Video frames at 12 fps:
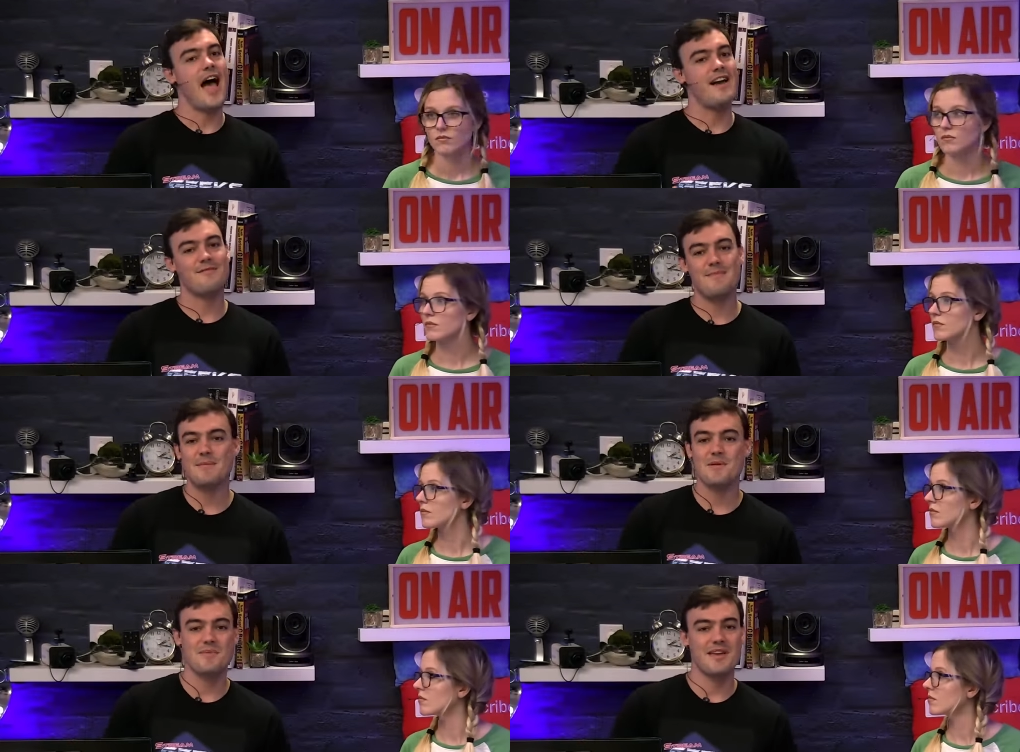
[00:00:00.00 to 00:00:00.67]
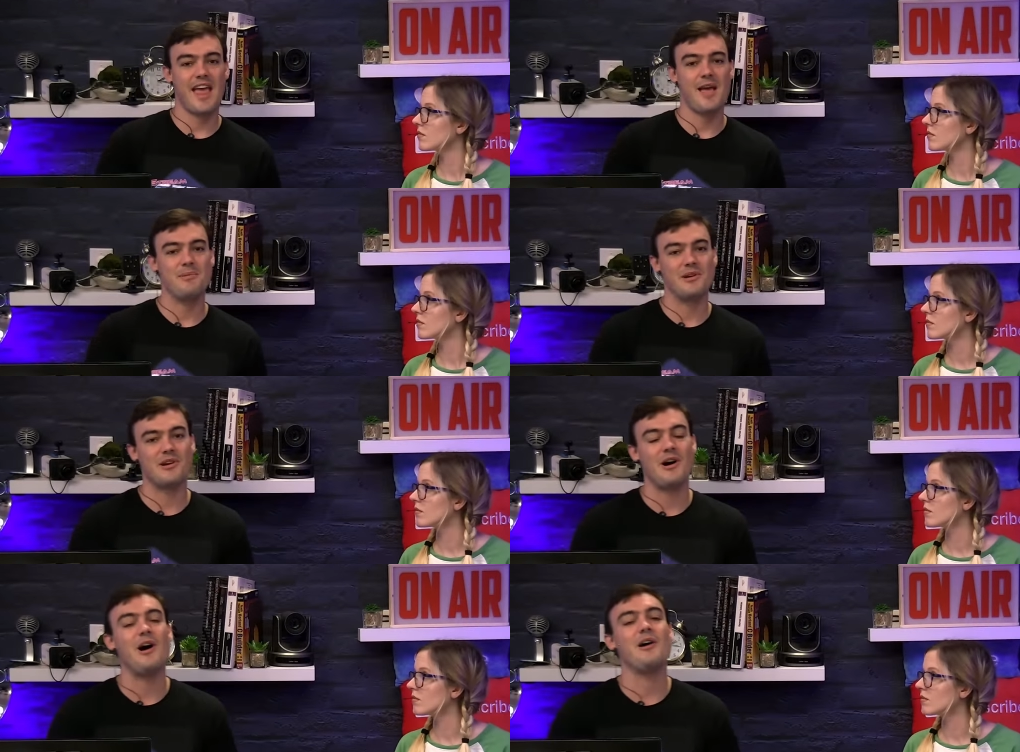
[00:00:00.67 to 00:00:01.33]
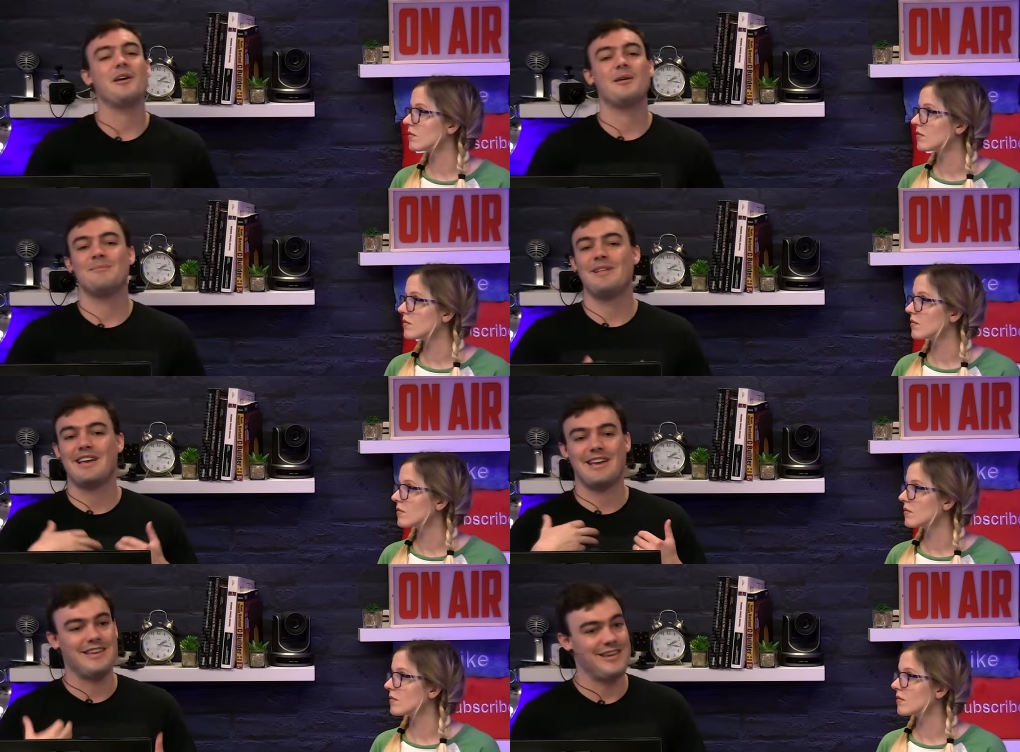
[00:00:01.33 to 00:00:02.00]
Speaker 1: I remember being able to call him
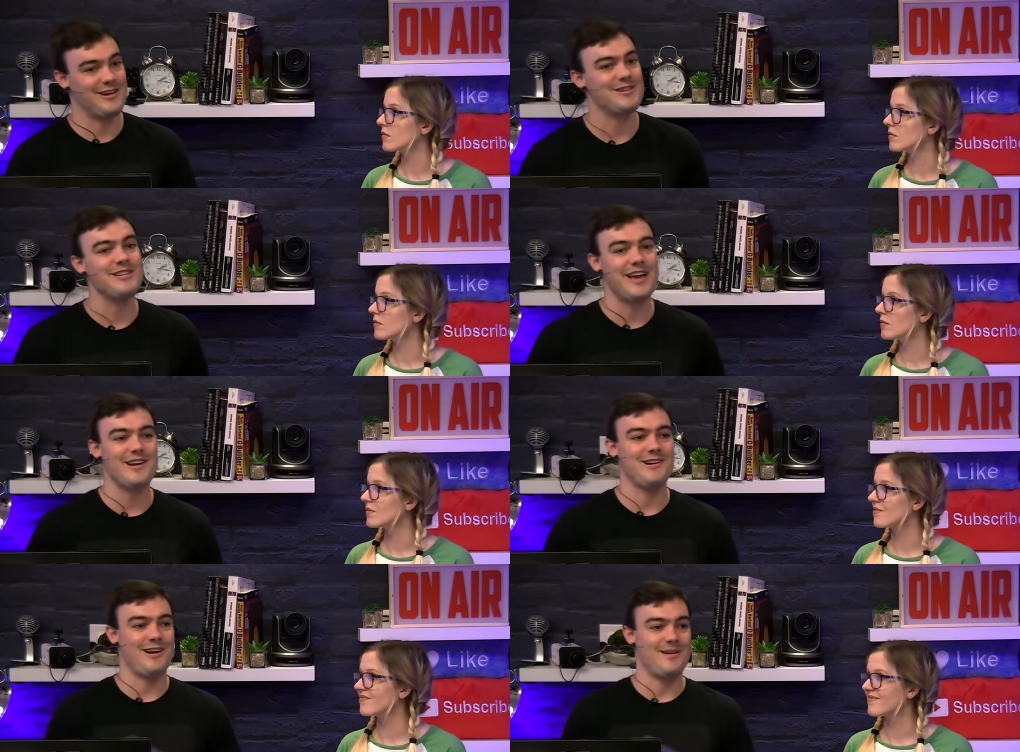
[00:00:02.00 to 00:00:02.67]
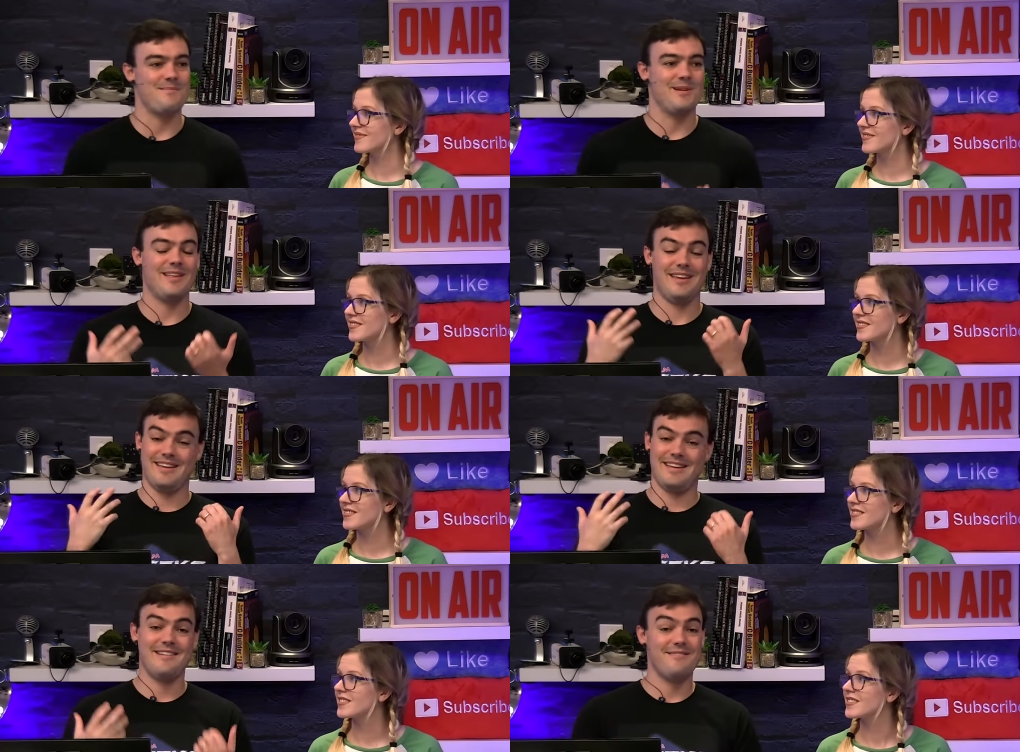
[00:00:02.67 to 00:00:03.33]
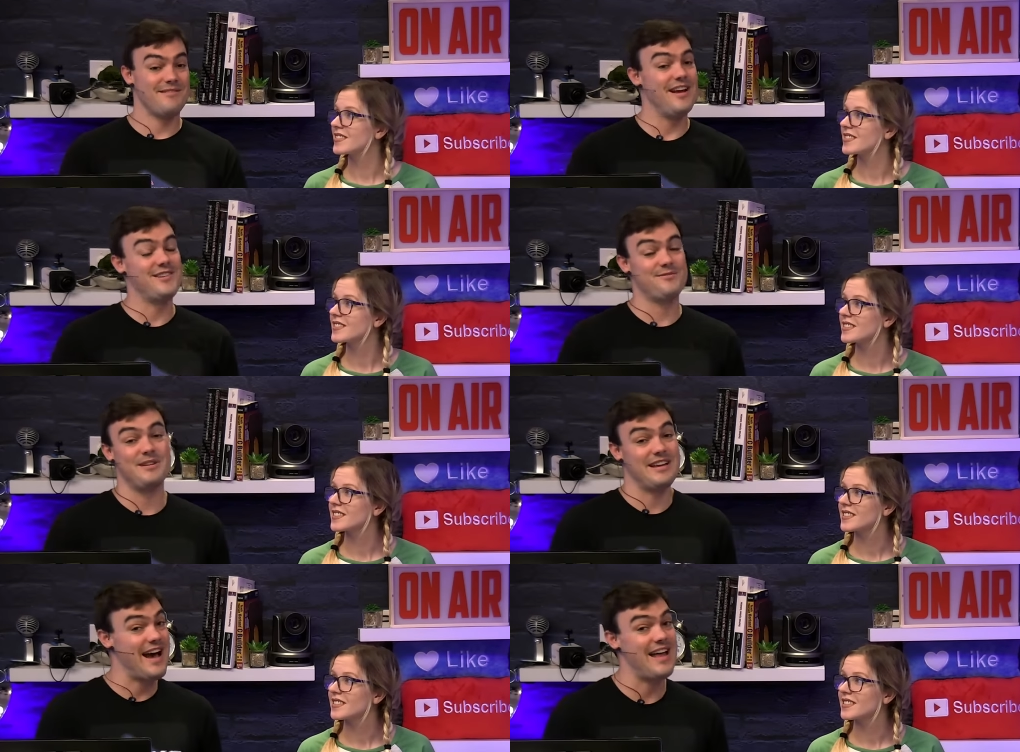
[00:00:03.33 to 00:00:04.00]
like a year later and be like,
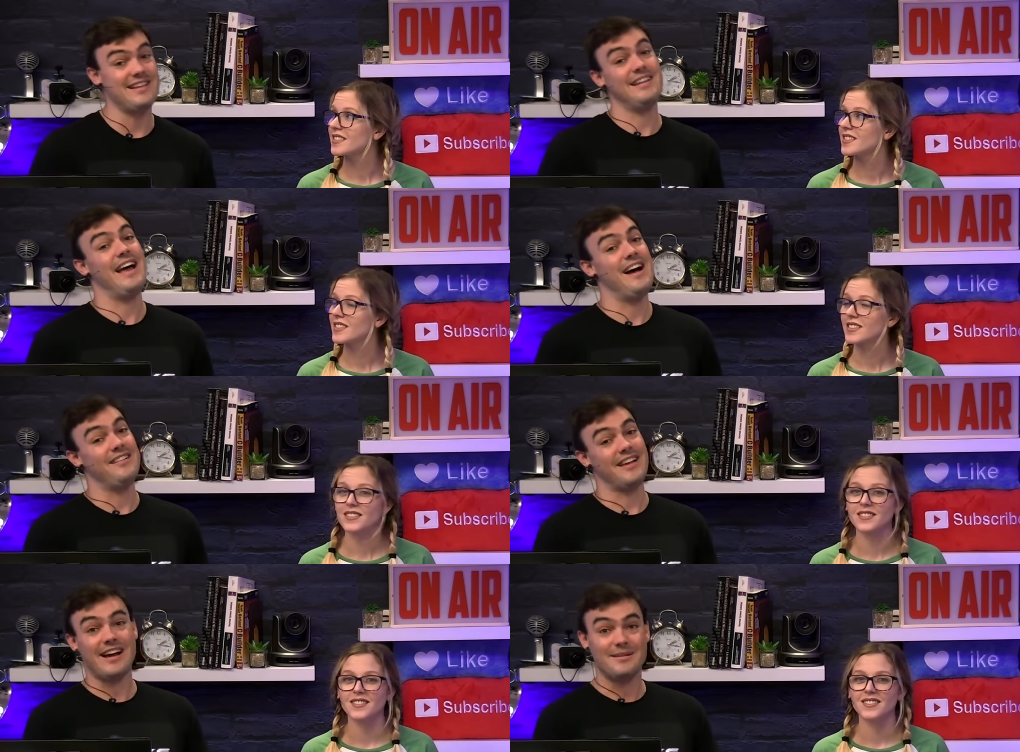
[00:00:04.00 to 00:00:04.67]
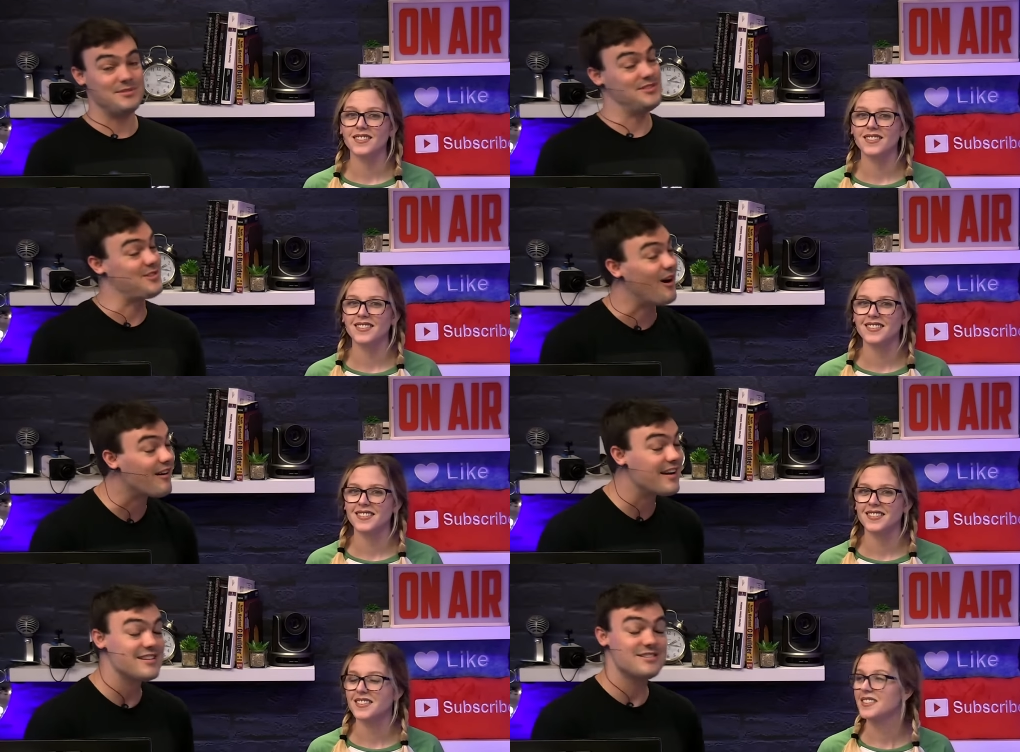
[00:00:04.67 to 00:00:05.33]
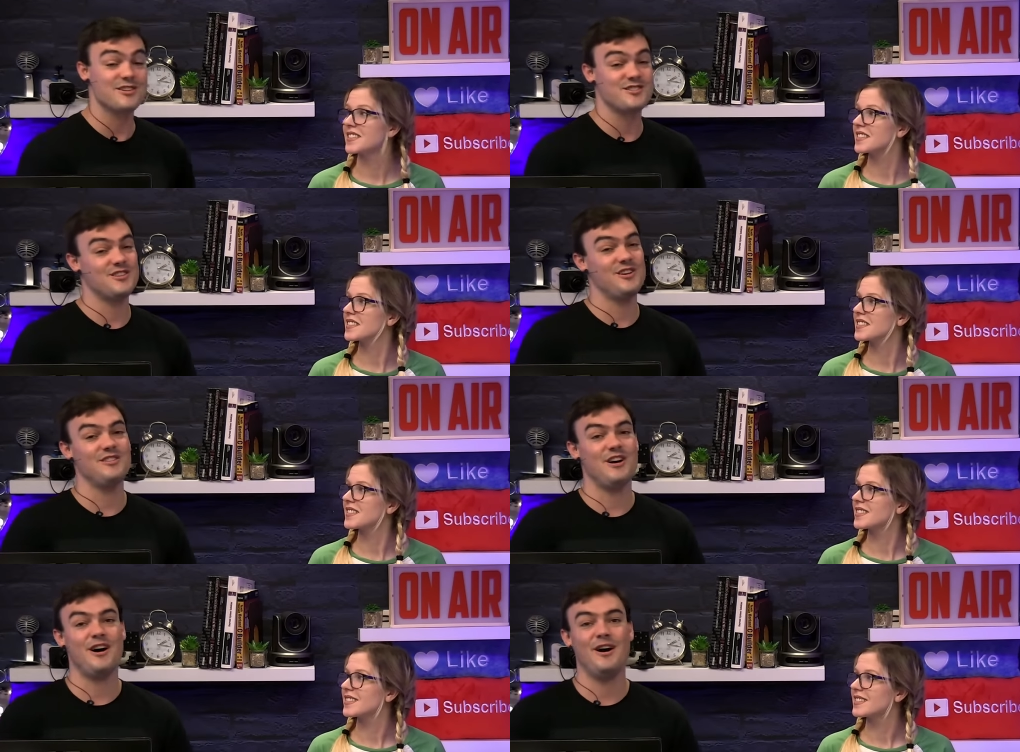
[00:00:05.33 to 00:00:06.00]
Rich, we got it now. Like, I'm sorry it took
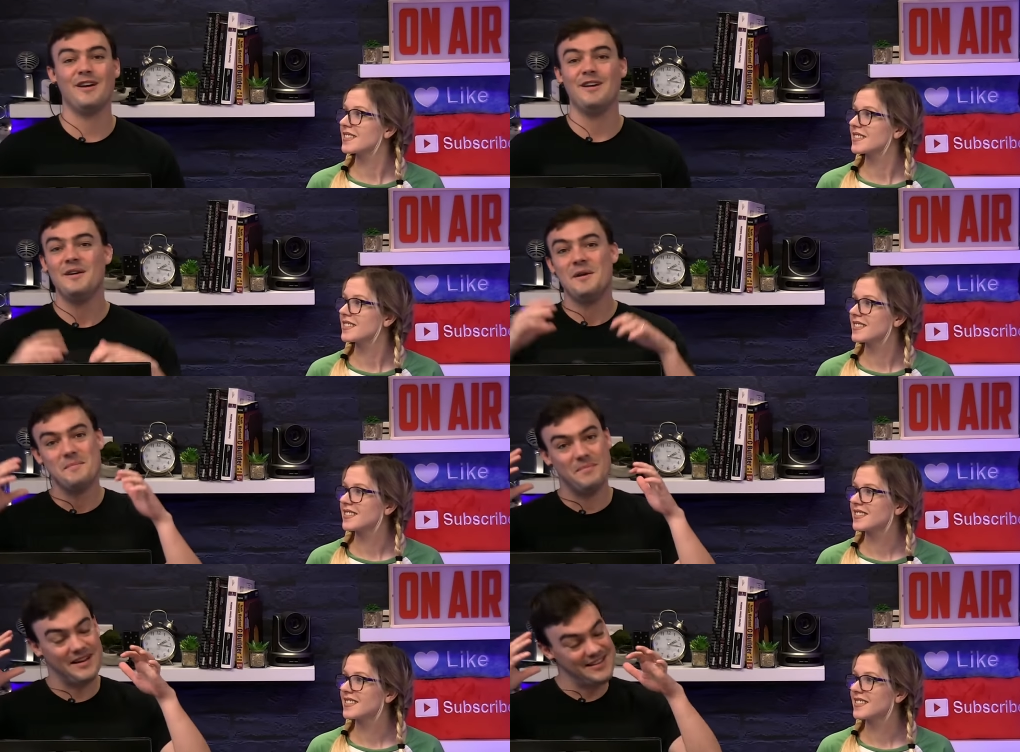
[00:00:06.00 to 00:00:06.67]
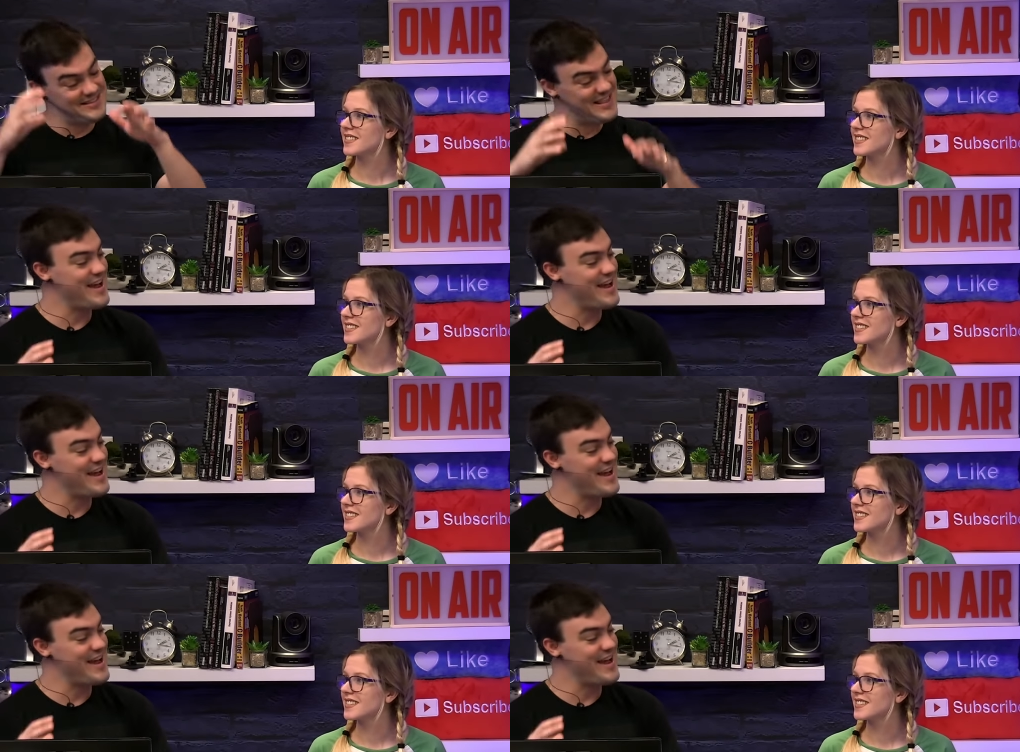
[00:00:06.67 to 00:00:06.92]
so long, but it's